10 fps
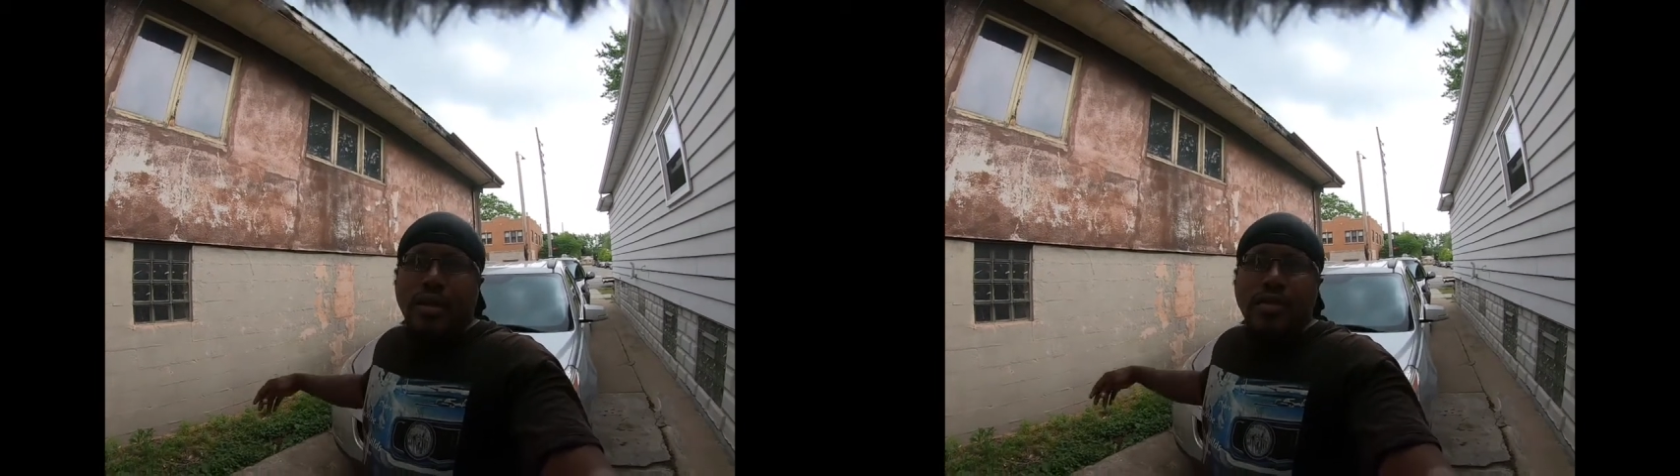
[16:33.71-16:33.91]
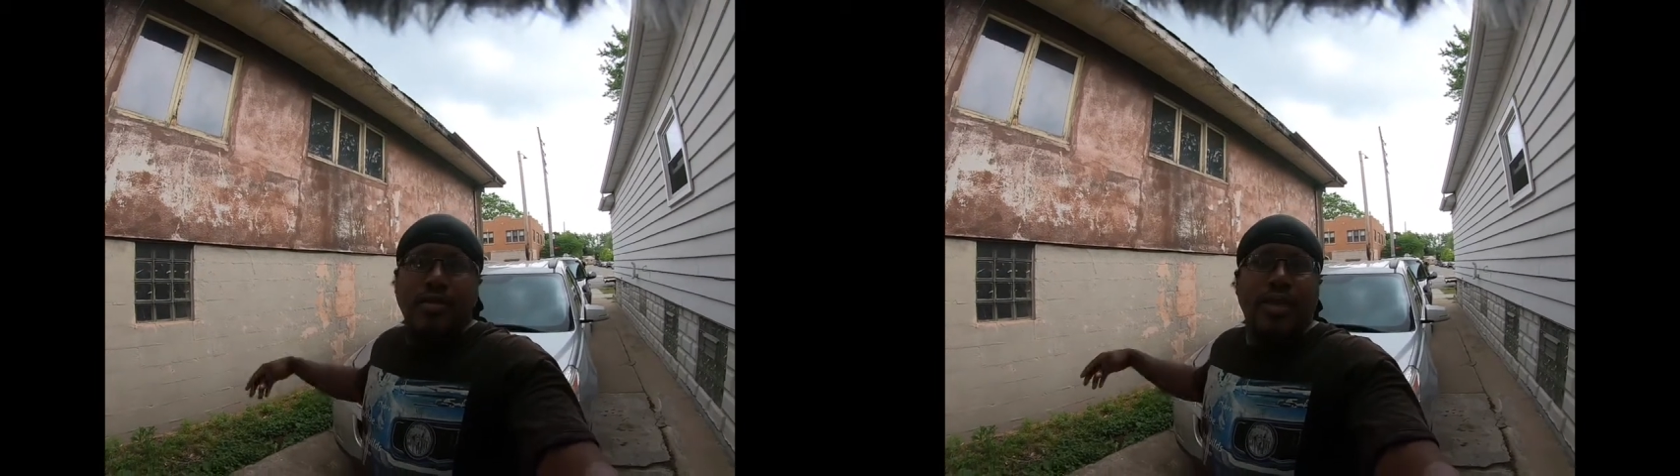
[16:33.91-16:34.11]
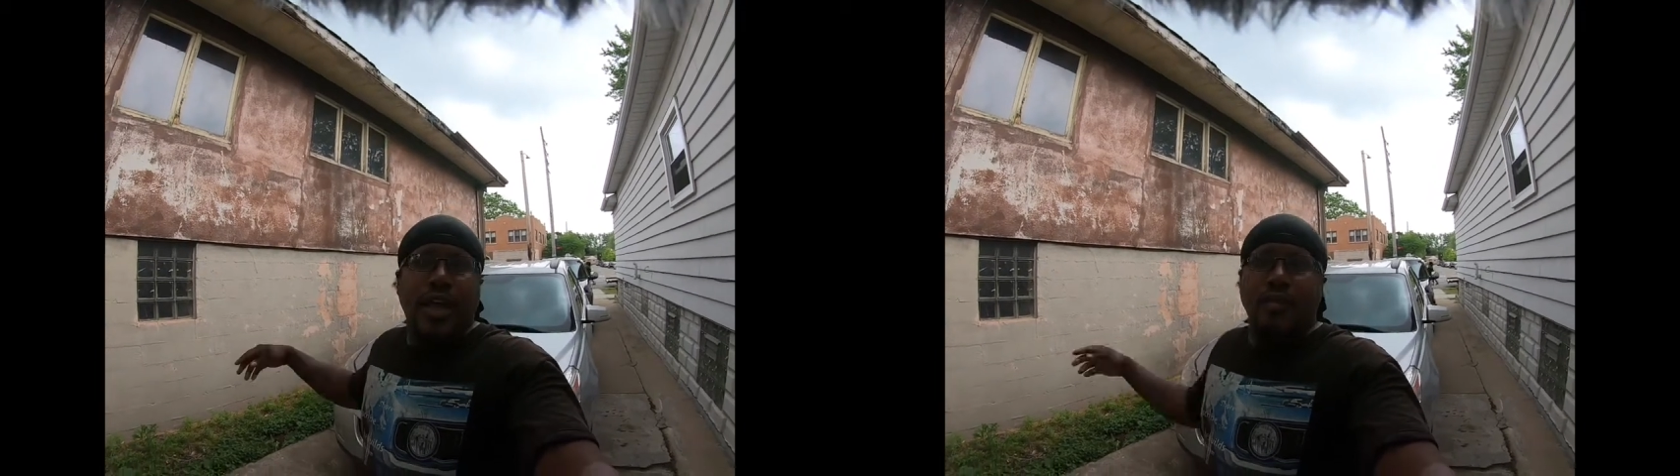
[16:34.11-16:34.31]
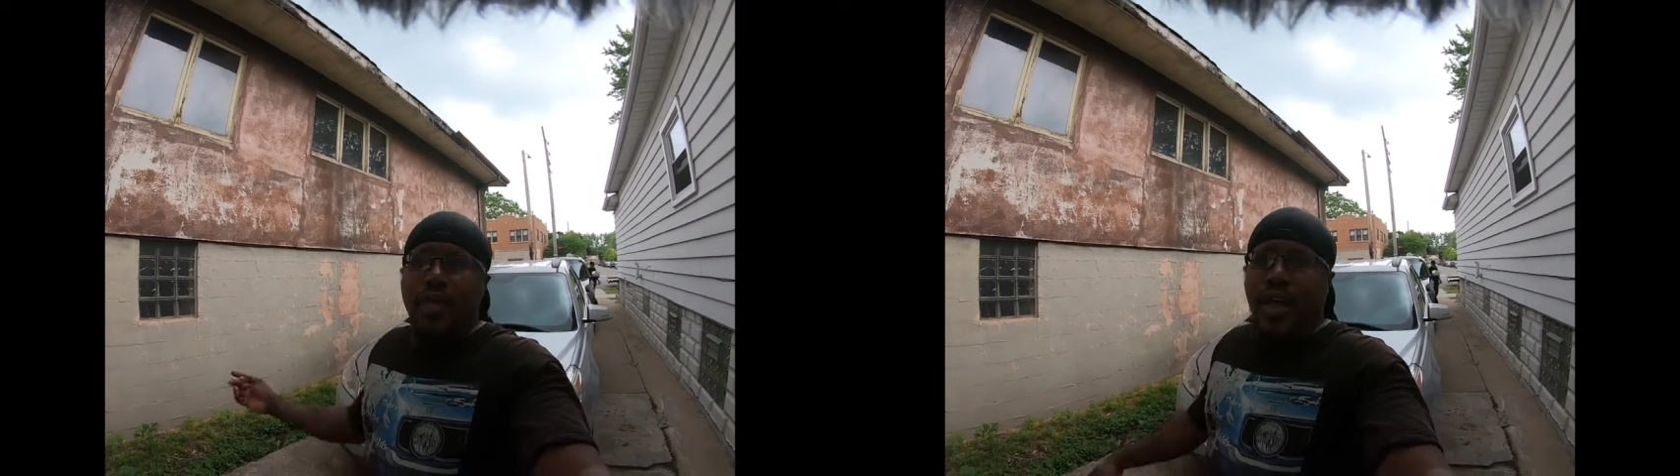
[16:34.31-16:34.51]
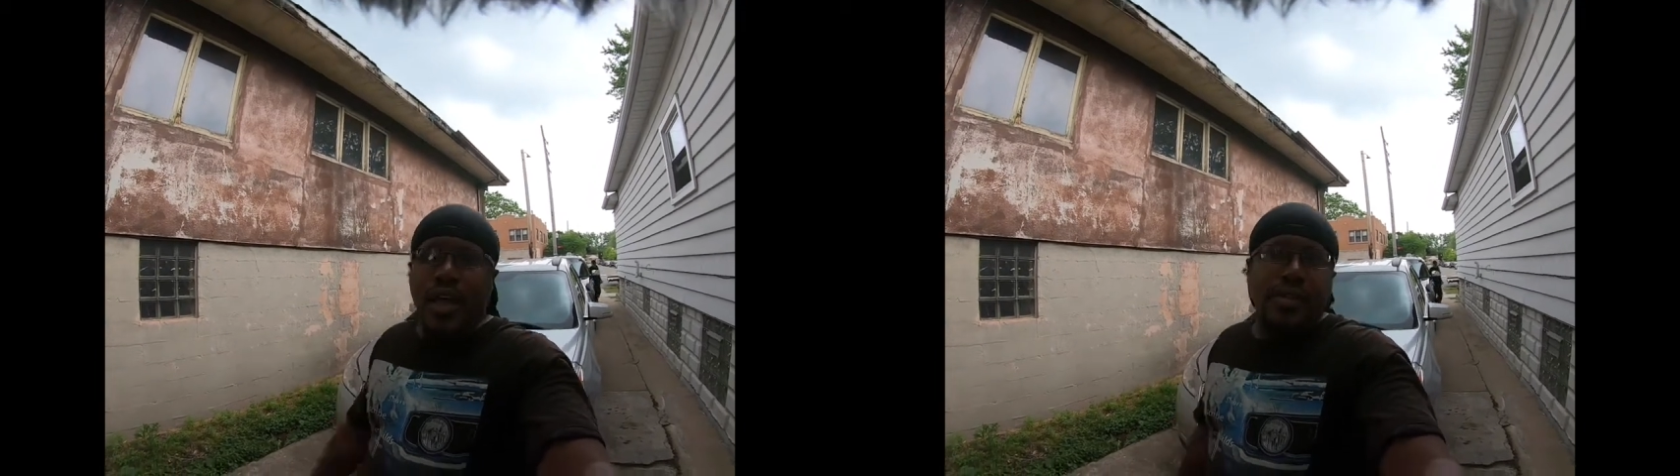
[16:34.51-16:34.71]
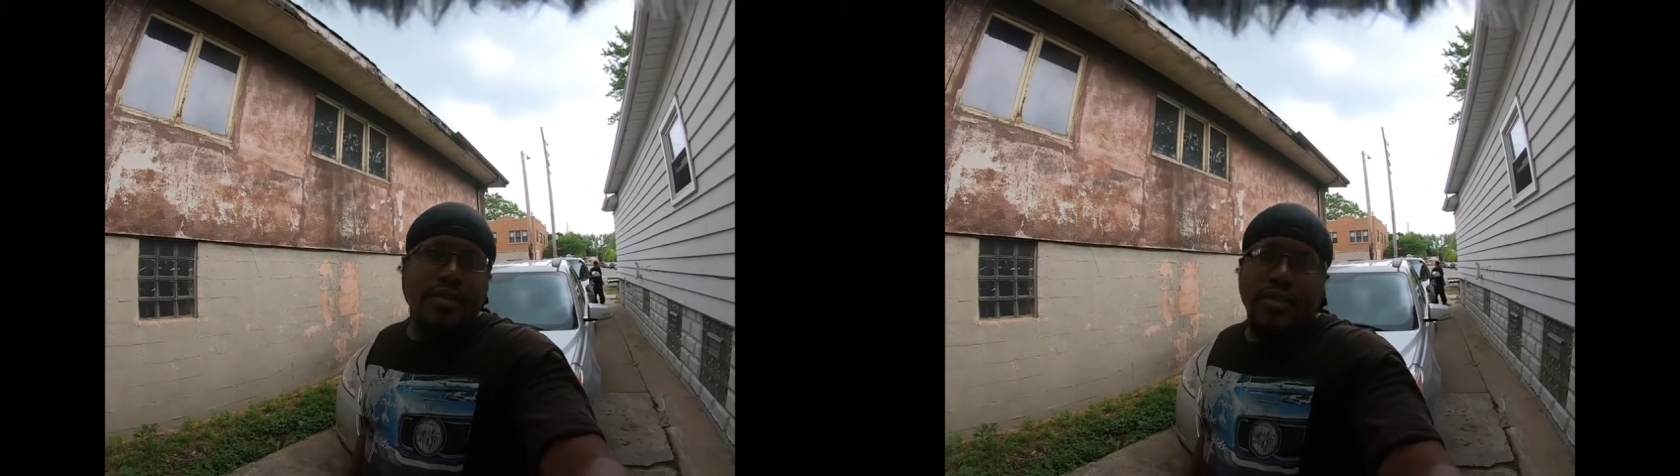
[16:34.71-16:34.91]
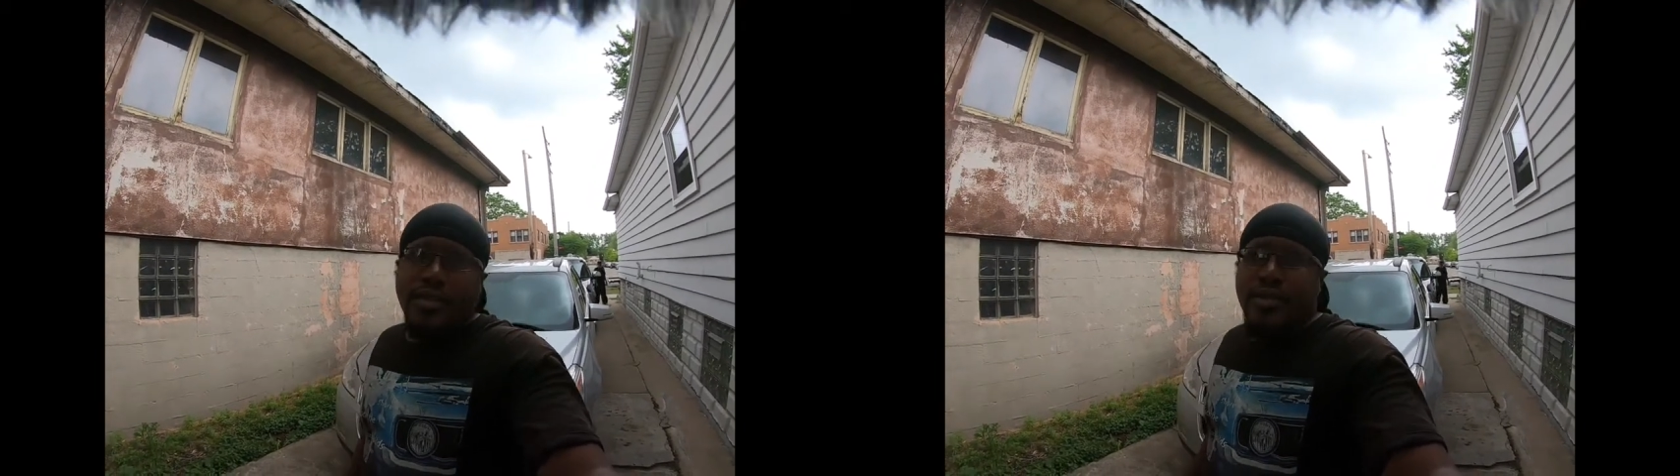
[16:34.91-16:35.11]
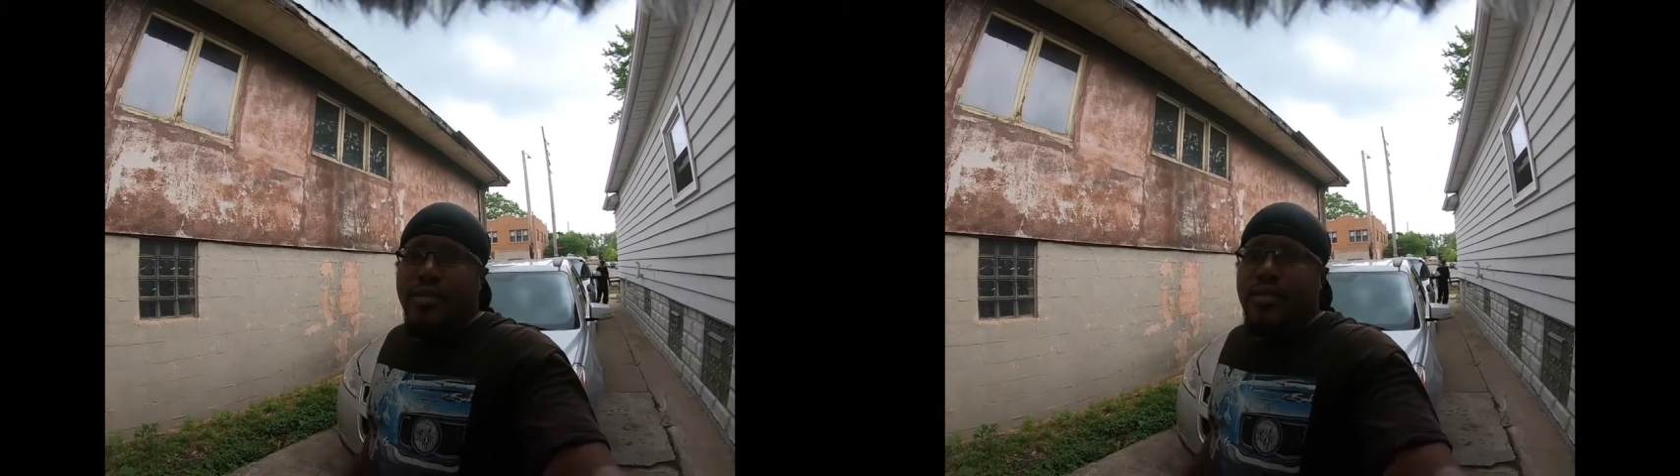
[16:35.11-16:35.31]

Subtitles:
stay blessed,